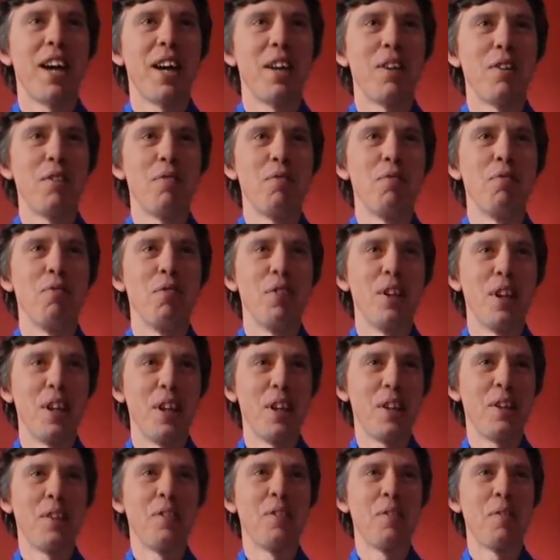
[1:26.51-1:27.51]
and
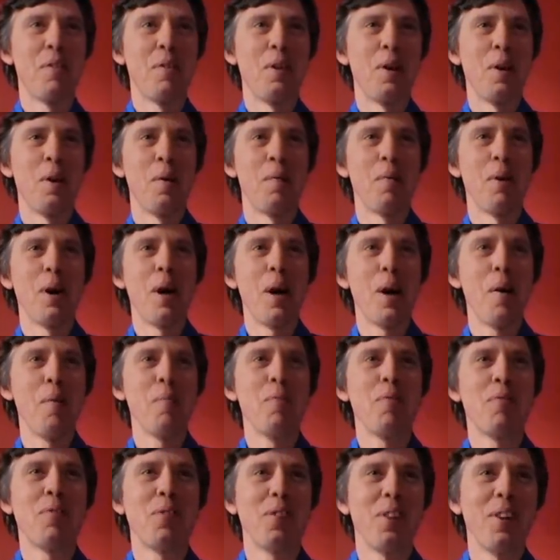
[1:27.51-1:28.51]
really could do with a little bit of
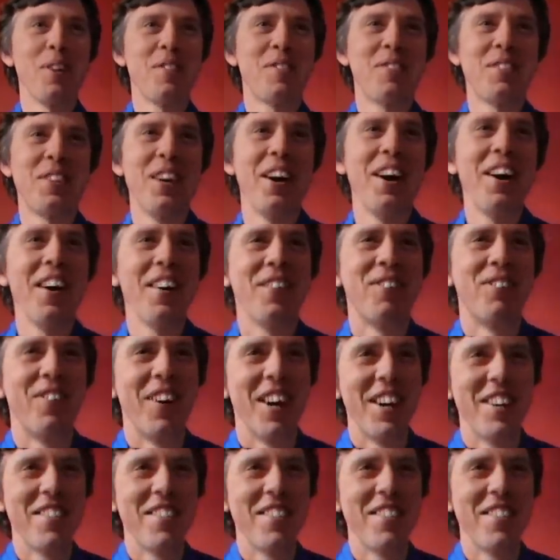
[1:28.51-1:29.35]
help before I start,